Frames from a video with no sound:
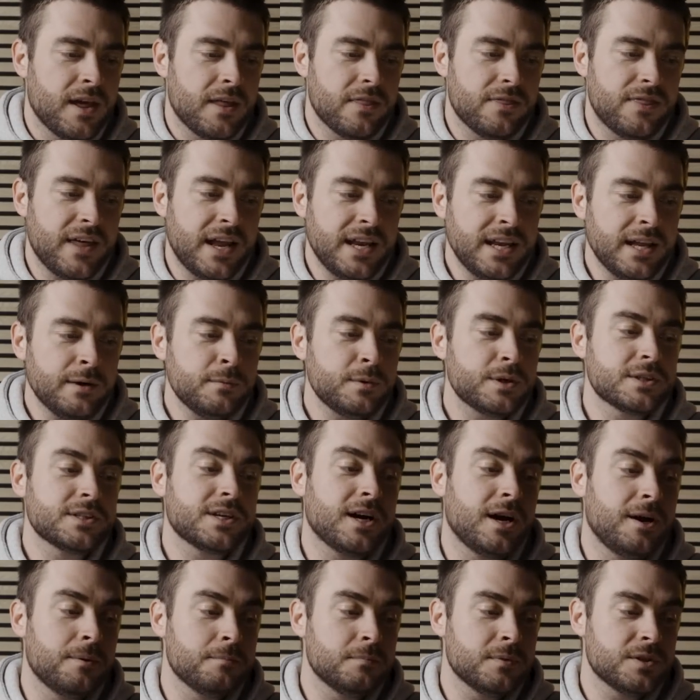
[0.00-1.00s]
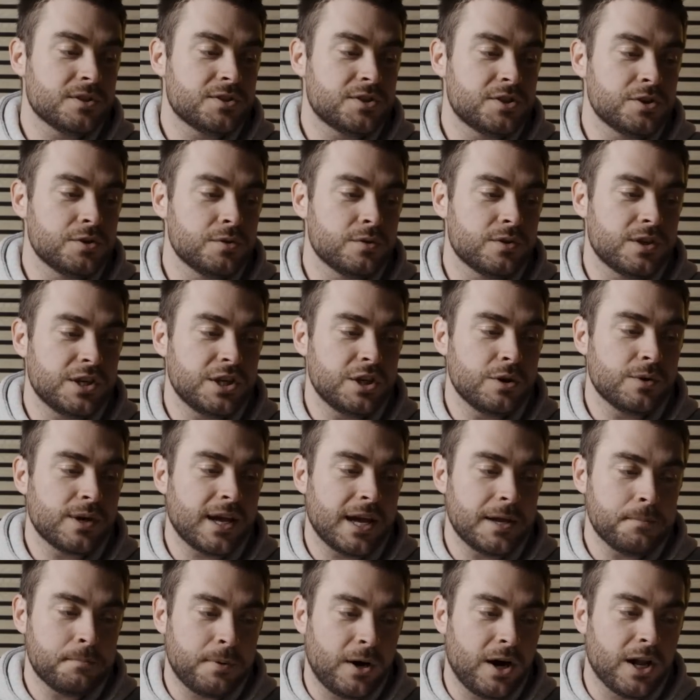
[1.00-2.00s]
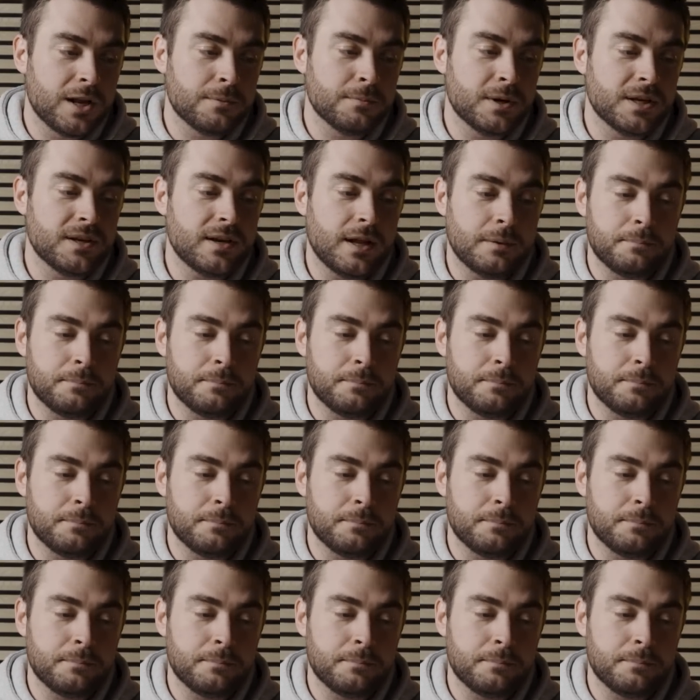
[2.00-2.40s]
Then they would come to the UK Parliament